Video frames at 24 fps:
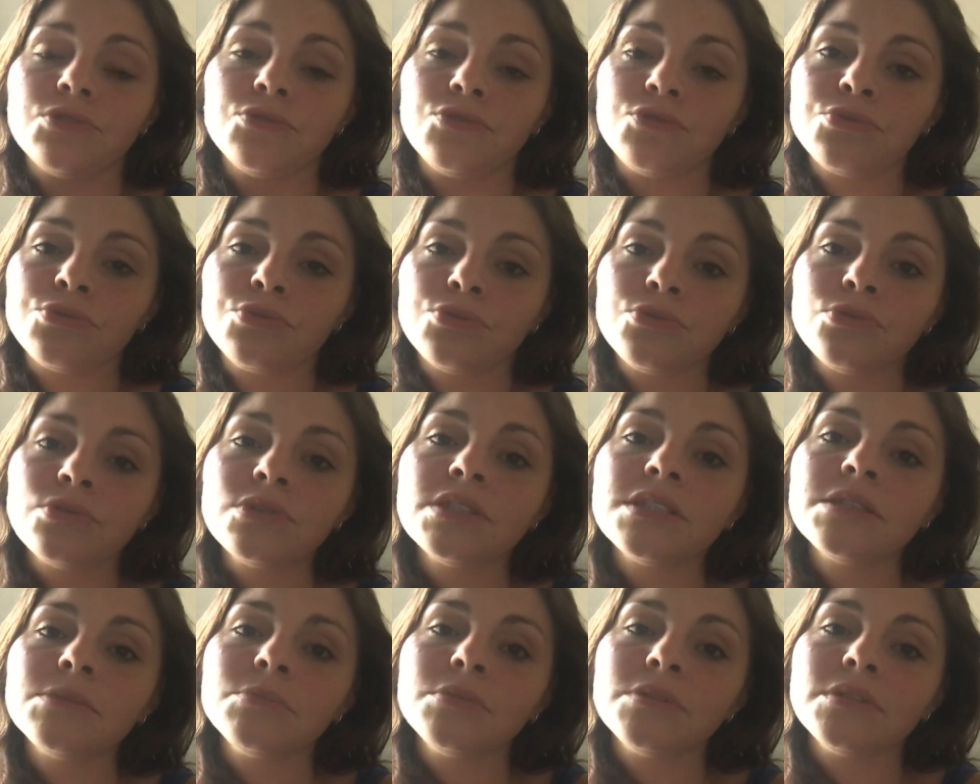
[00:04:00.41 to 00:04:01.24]
to
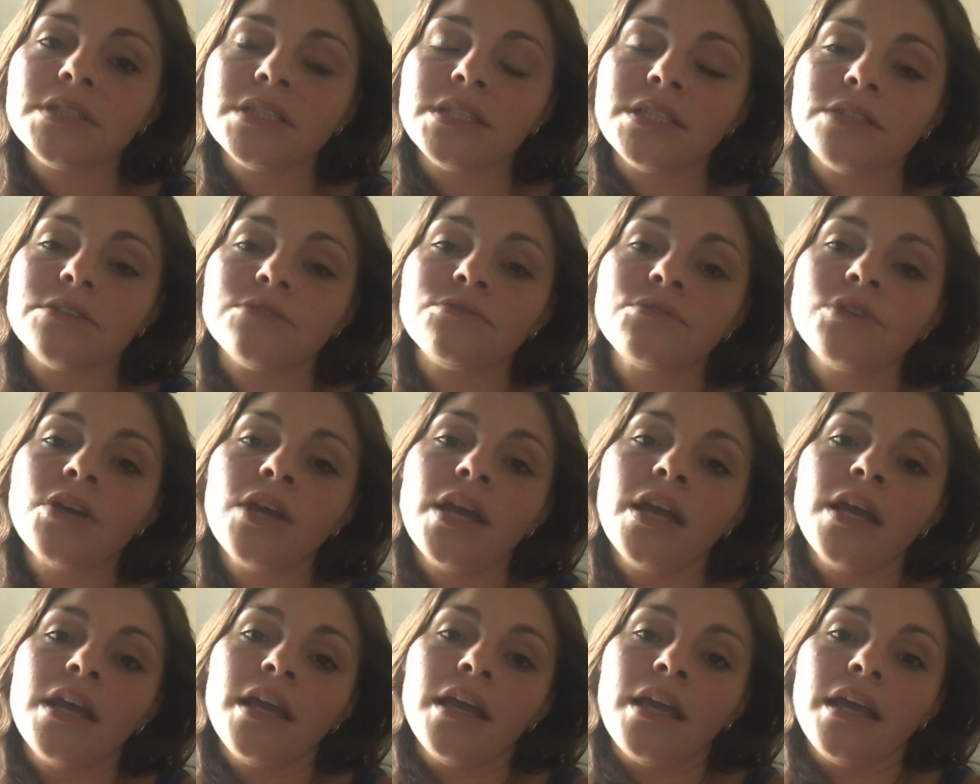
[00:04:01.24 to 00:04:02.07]
truly believe
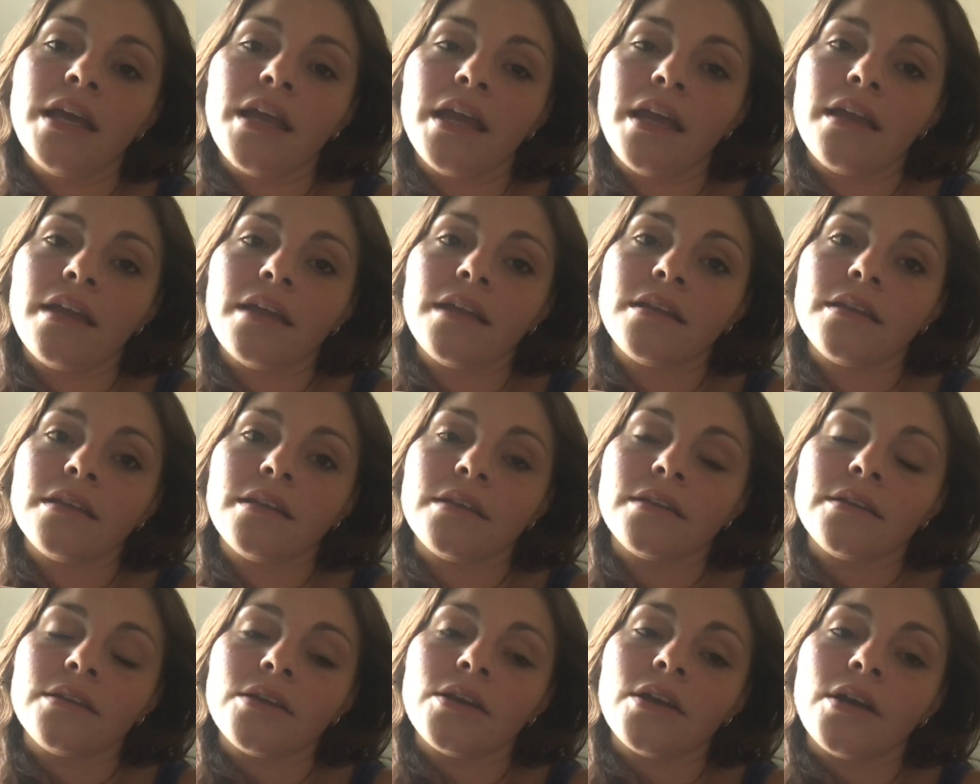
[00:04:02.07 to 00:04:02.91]

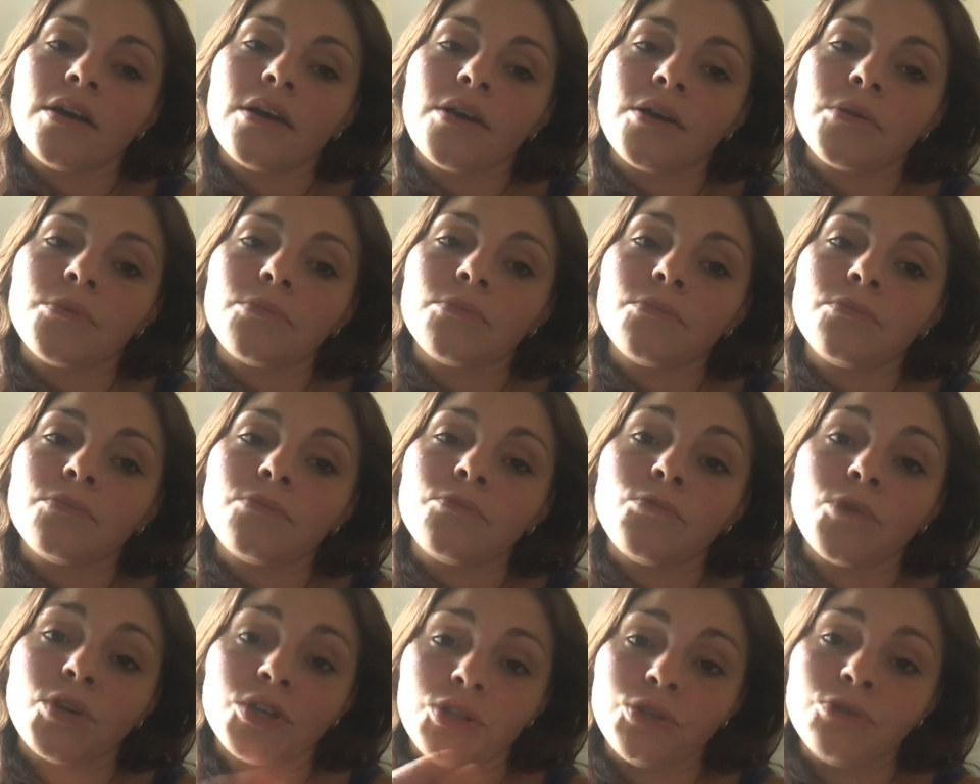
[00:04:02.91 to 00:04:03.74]
in um,
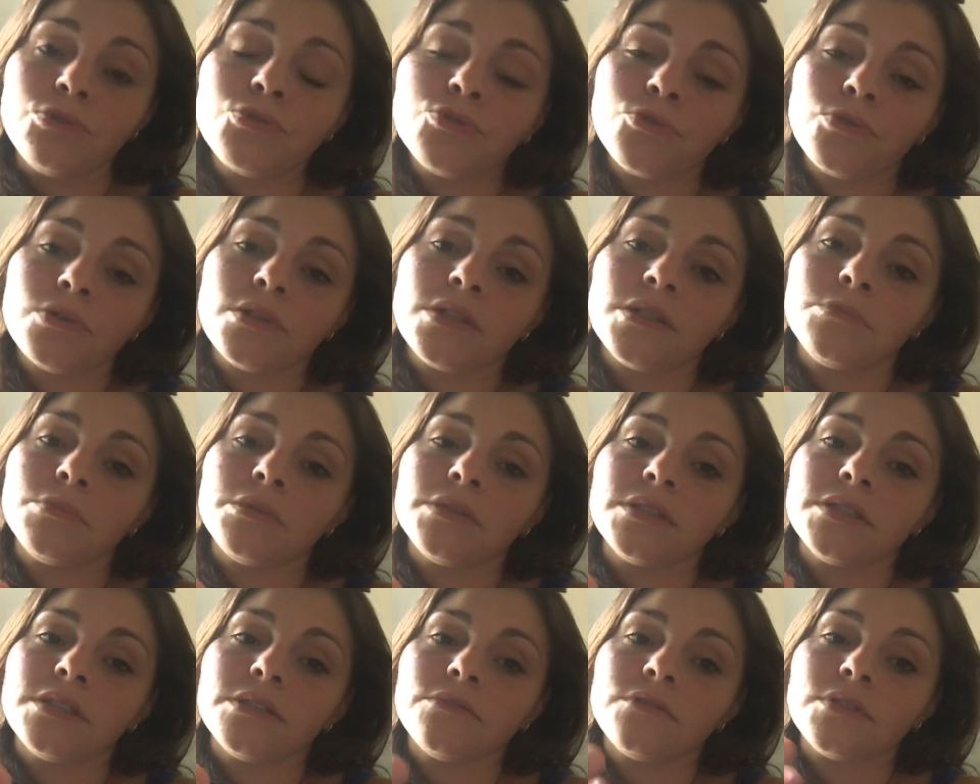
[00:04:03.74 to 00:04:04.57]
what you truly
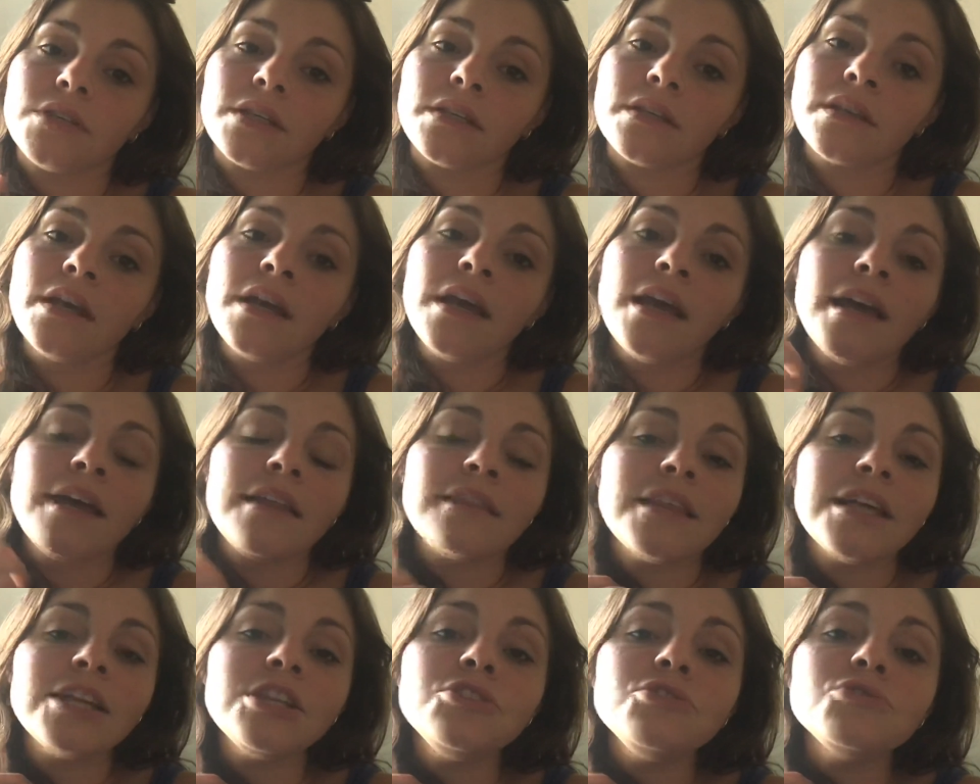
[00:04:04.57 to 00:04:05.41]
believe in,
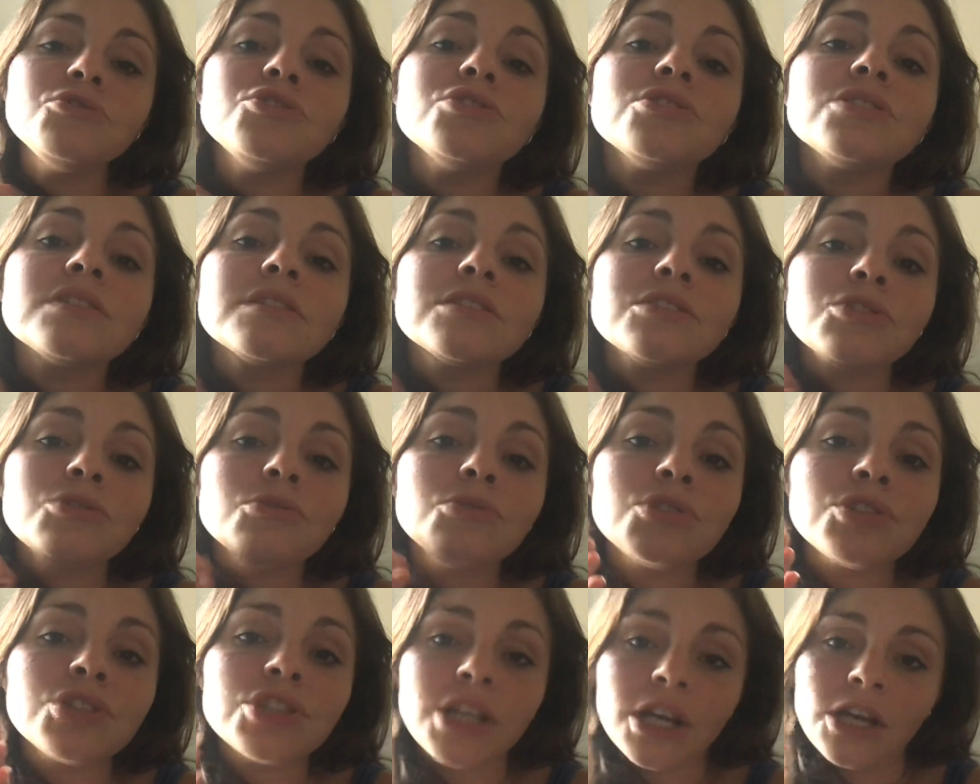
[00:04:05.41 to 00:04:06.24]
then you just, you
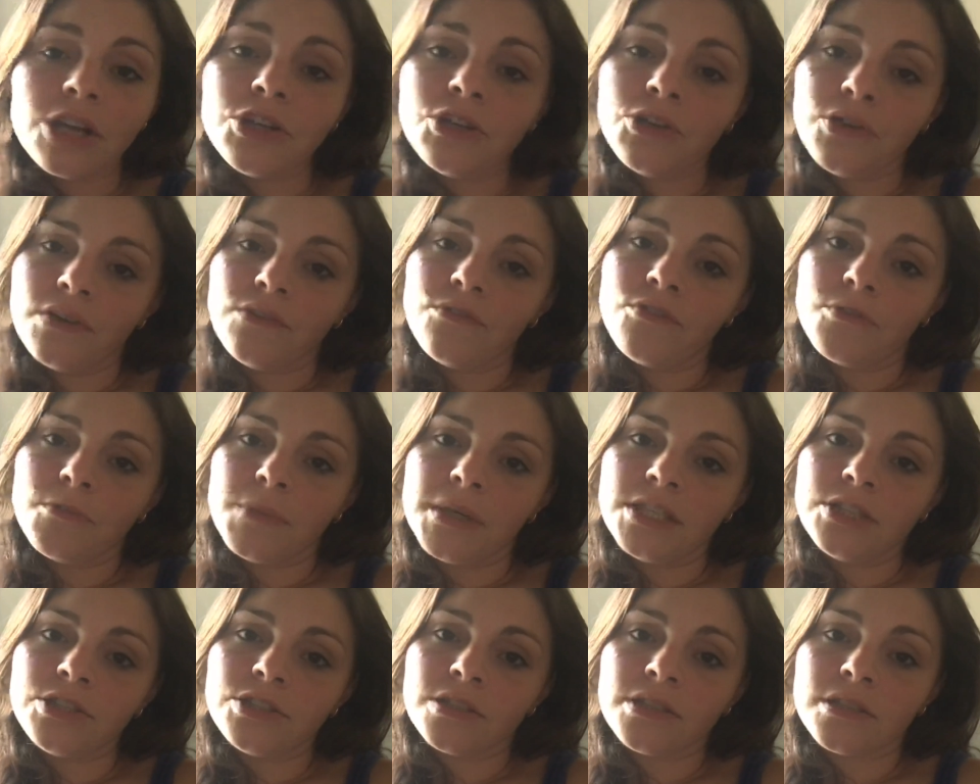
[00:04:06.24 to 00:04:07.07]
share your
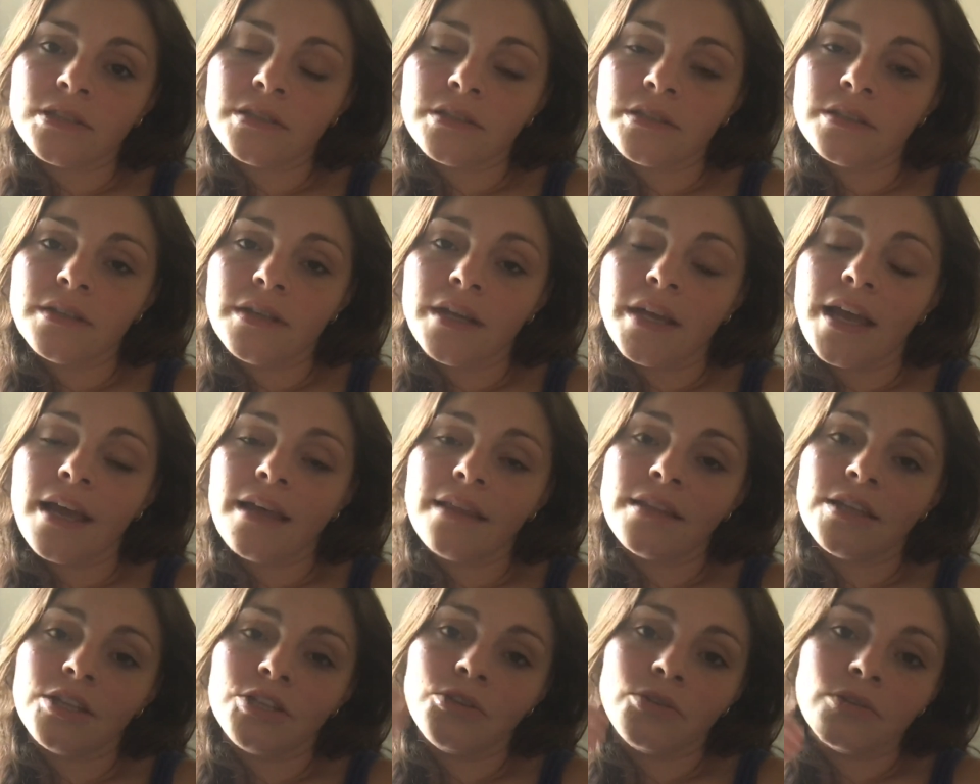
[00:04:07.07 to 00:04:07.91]
information
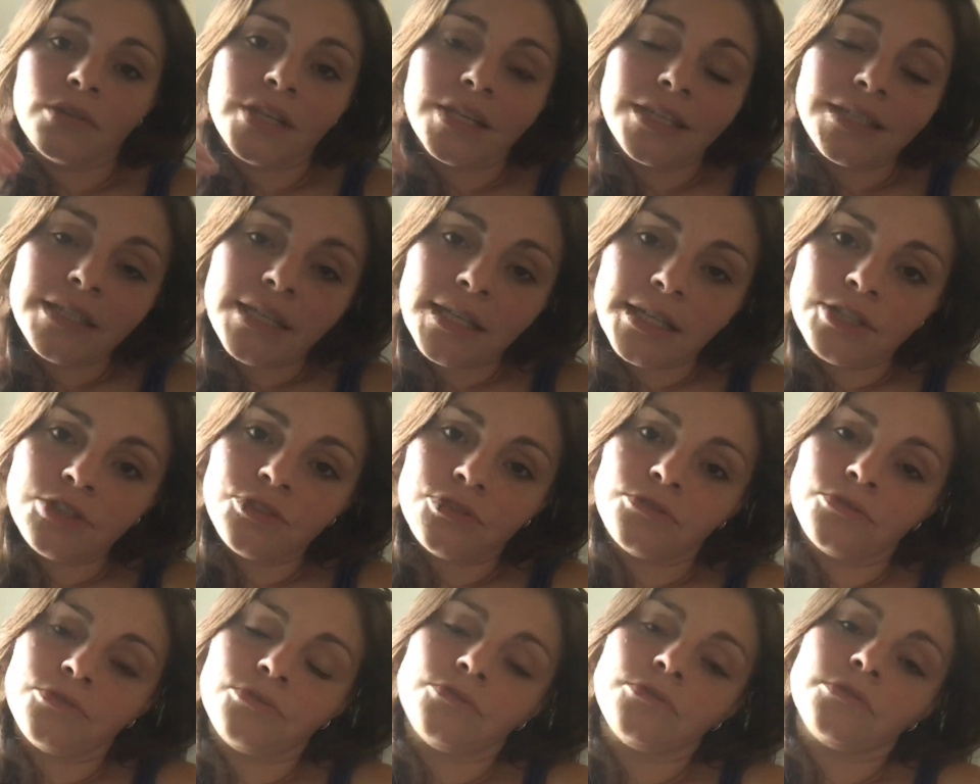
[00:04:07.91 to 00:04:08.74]
and then you let
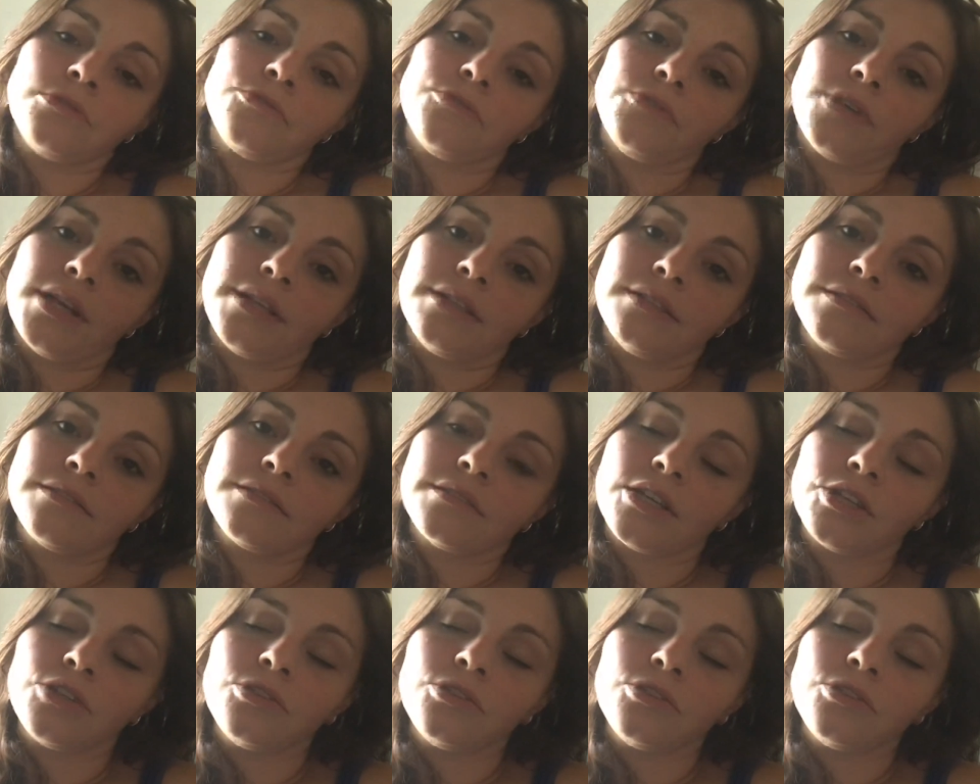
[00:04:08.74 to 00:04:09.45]
nature do the rest.